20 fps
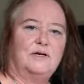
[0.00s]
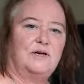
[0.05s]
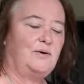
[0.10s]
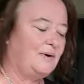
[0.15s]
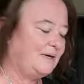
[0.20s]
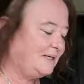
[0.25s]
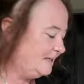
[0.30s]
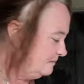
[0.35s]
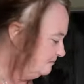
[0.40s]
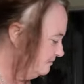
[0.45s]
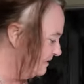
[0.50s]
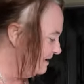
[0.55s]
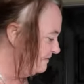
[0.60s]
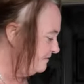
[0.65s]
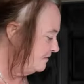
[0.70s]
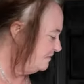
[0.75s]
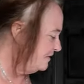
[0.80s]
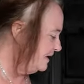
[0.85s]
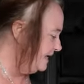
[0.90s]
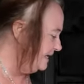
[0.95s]
no, I've
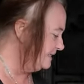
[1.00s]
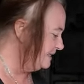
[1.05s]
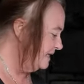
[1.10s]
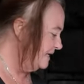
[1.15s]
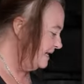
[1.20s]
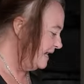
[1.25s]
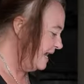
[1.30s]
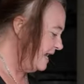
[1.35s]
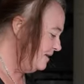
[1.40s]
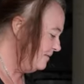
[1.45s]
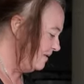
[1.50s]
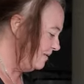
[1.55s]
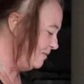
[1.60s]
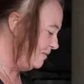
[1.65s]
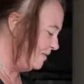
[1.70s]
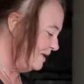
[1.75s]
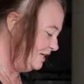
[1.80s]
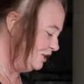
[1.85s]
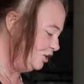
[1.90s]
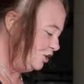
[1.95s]
never really done it. Anyway, we
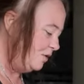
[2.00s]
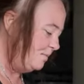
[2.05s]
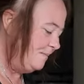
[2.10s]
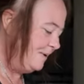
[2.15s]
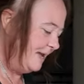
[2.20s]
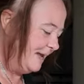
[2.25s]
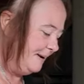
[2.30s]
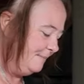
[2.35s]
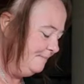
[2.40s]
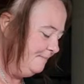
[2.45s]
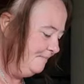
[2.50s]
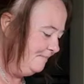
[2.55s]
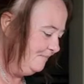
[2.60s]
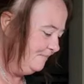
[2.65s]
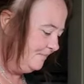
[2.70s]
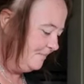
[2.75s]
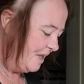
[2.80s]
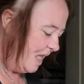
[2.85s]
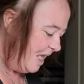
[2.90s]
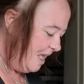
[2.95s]
went shopping
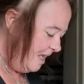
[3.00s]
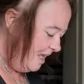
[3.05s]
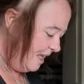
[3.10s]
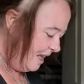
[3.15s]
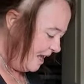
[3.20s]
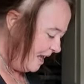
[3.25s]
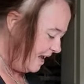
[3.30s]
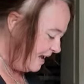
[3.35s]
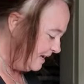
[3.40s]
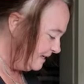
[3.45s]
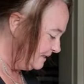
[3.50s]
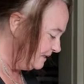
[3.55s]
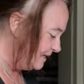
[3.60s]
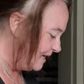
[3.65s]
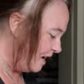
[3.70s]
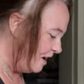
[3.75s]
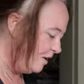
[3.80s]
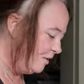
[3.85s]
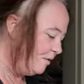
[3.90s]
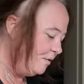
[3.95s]
and
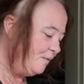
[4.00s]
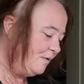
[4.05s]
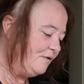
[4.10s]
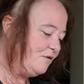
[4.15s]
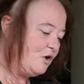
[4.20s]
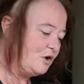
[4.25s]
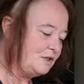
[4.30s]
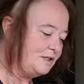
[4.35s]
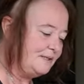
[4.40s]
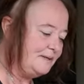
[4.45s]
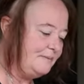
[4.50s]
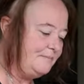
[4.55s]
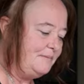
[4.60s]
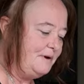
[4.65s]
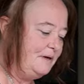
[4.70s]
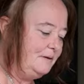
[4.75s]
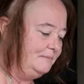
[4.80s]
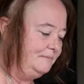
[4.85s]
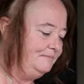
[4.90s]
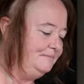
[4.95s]
we got
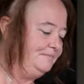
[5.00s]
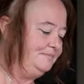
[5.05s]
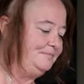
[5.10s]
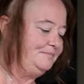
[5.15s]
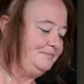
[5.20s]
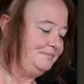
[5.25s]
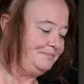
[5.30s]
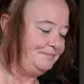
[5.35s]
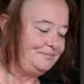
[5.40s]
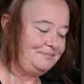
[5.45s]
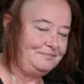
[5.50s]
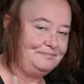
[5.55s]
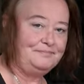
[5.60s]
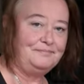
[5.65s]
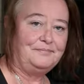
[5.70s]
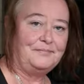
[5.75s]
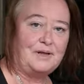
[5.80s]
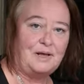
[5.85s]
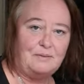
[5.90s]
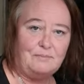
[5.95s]
some
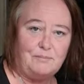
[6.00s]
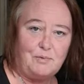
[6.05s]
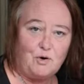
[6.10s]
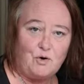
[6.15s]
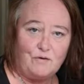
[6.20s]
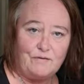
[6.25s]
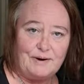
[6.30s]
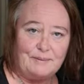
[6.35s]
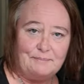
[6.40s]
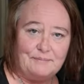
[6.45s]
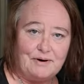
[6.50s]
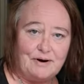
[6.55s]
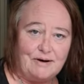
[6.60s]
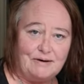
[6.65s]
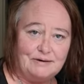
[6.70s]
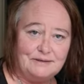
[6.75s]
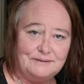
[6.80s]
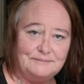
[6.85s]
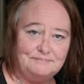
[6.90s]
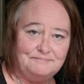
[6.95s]
boring
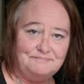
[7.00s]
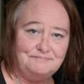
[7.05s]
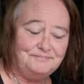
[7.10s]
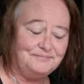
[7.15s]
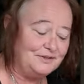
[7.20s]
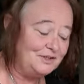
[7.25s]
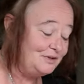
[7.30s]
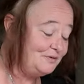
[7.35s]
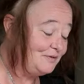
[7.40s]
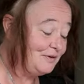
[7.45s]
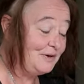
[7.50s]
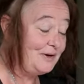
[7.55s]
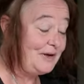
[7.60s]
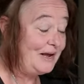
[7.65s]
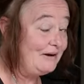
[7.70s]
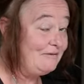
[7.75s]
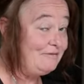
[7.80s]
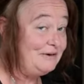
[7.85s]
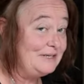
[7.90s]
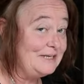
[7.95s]
bras, just for
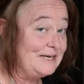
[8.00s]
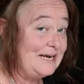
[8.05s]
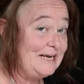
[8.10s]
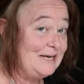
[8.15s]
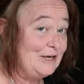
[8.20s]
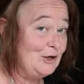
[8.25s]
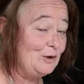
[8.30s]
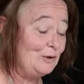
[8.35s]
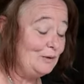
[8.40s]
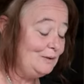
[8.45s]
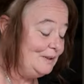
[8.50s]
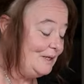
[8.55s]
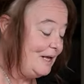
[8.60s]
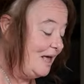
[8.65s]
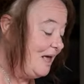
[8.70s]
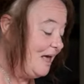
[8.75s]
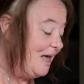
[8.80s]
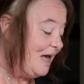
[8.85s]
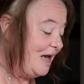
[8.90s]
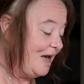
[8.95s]
everyday use,
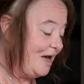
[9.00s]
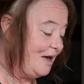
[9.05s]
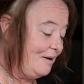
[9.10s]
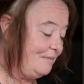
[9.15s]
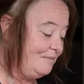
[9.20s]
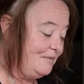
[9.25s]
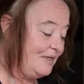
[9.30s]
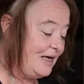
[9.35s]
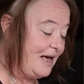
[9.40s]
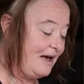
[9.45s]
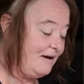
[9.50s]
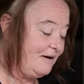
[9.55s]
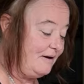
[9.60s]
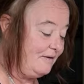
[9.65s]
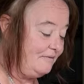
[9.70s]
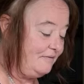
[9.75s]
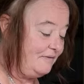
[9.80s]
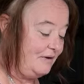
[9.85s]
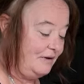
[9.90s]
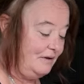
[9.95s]
that
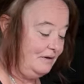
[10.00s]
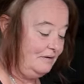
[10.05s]
have